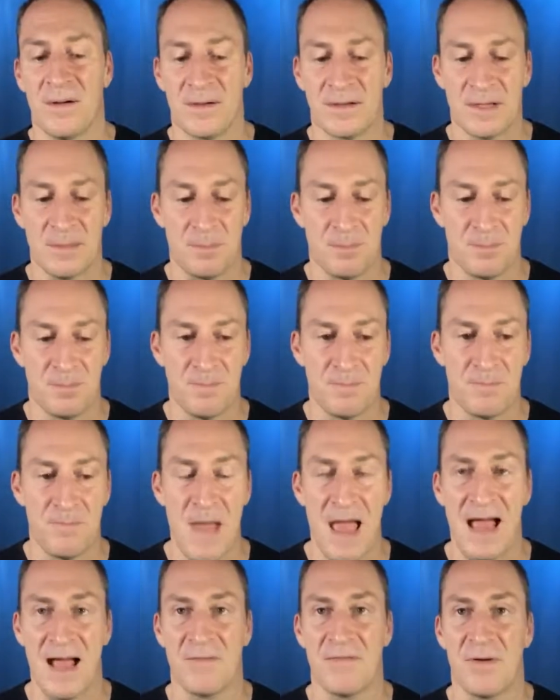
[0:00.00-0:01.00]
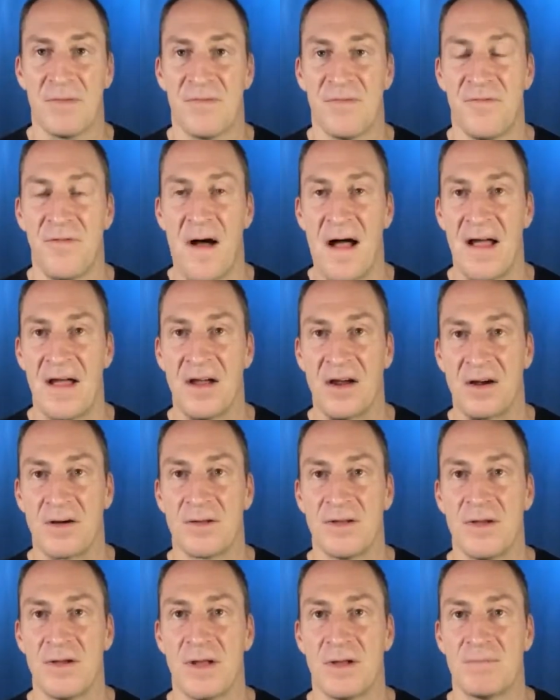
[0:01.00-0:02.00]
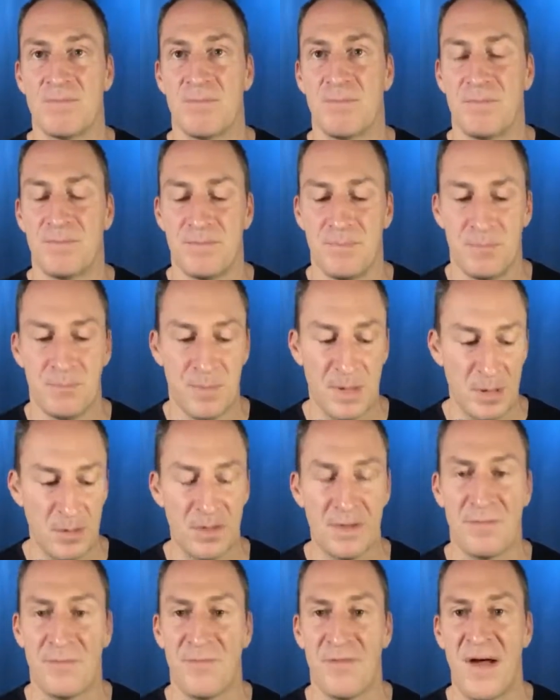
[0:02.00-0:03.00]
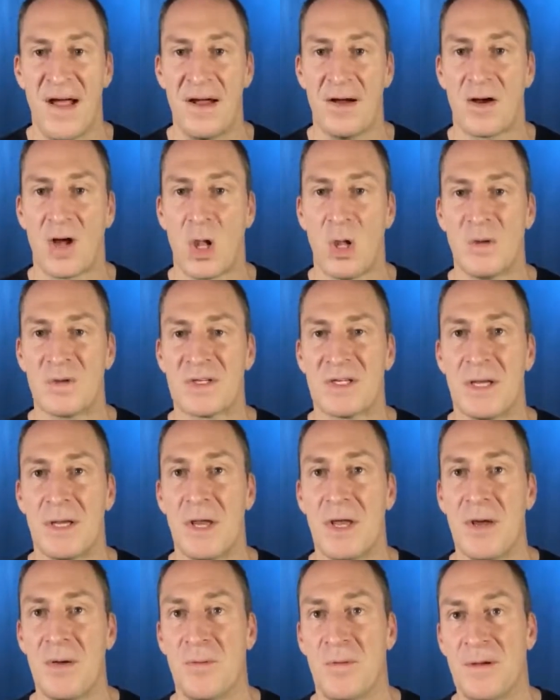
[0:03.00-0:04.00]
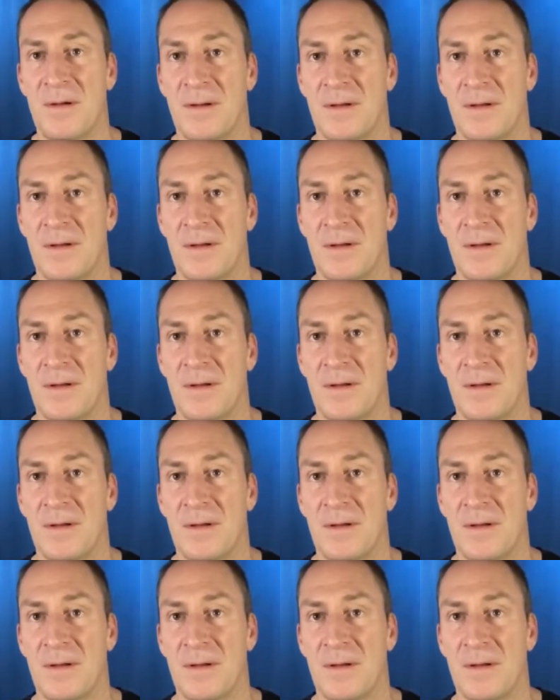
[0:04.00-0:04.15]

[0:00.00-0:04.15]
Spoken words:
to have a fire. You could build a fire close to you.